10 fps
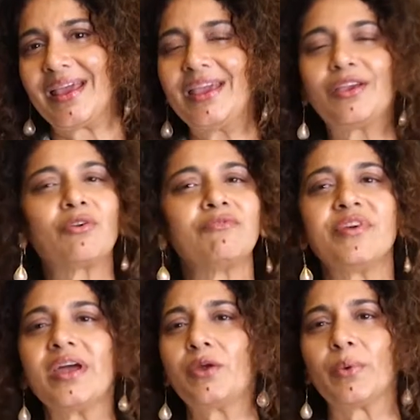he
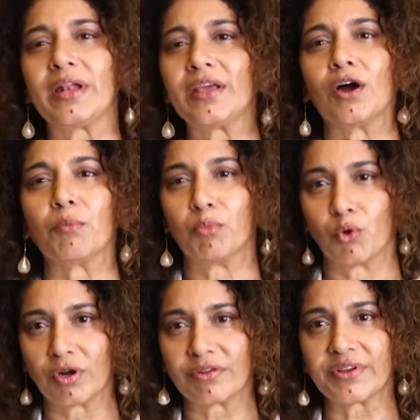very quickly got
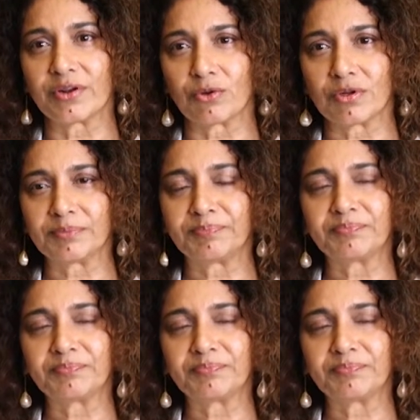bored of it all.